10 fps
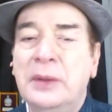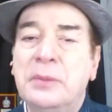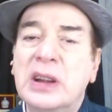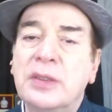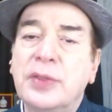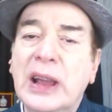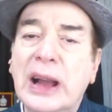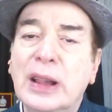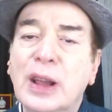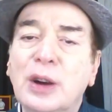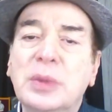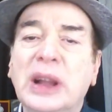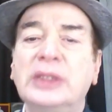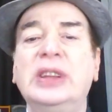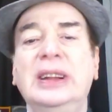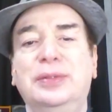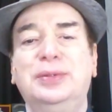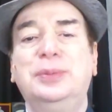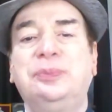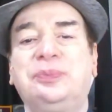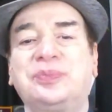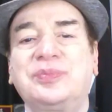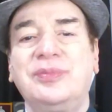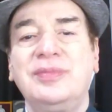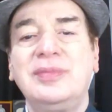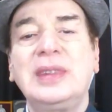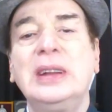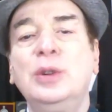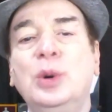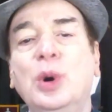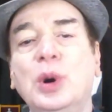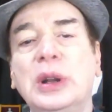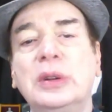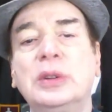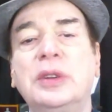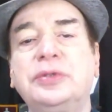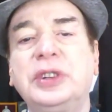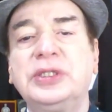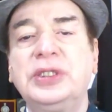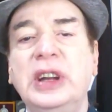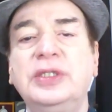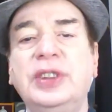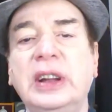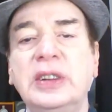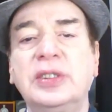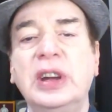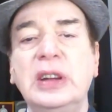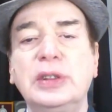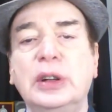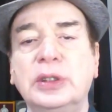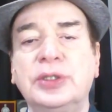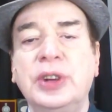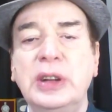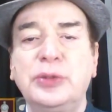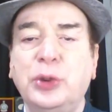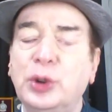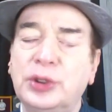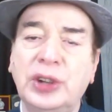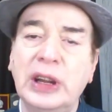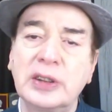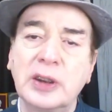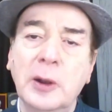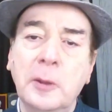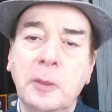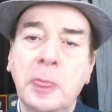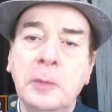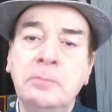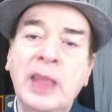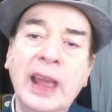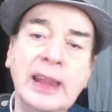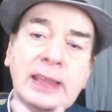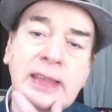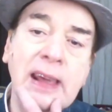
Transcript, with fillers: But if I allow myself to go into the first stage, second stage, third stage, fourth stage. And